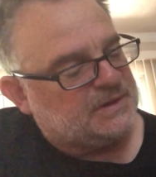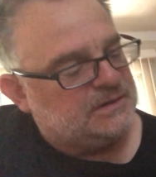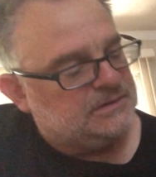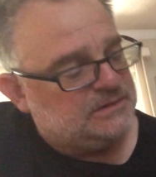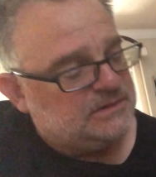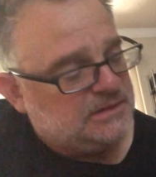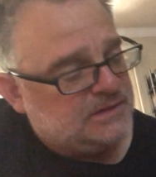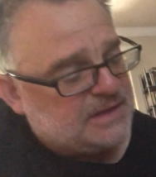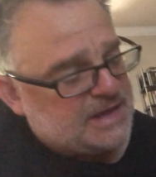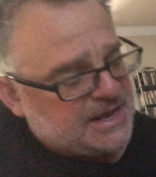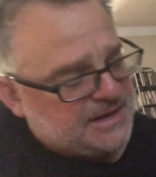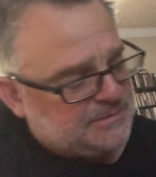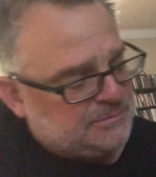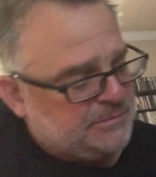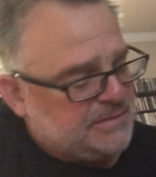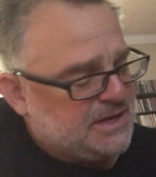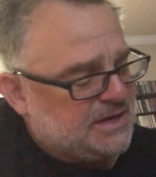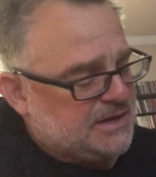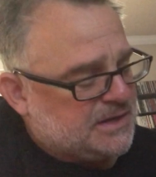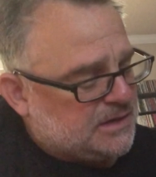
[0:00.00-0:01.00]
Let
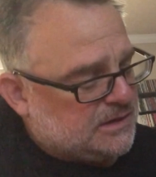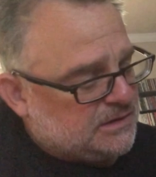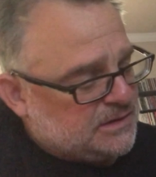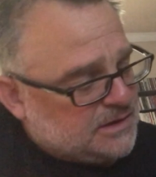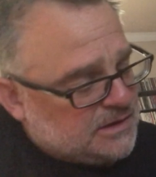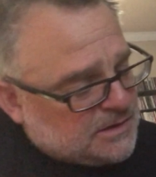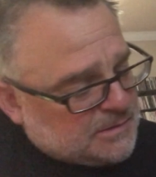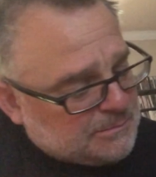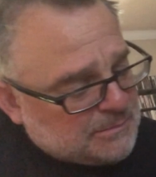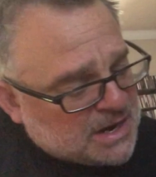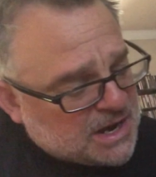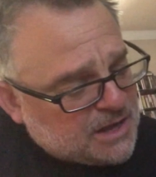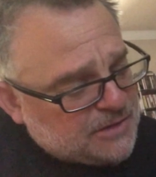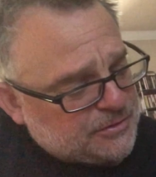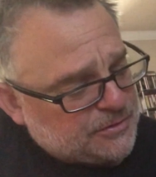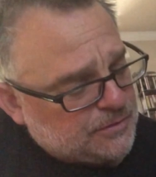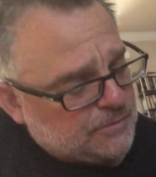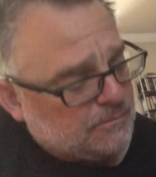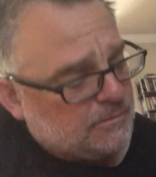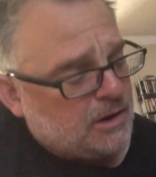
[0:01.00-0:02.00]
me clear my
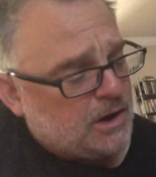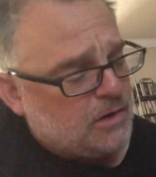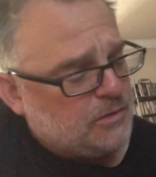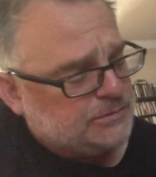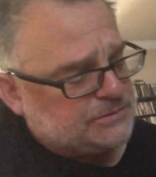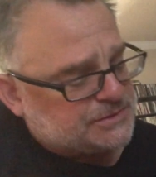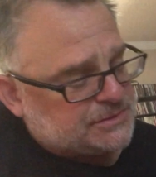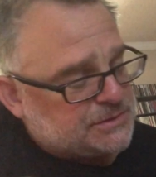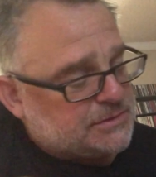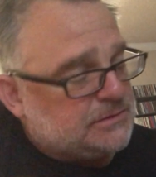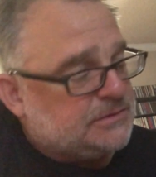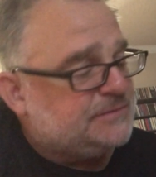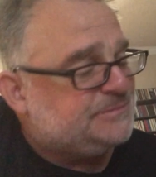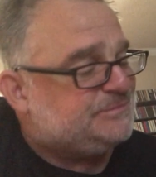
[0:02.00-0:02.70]
throat.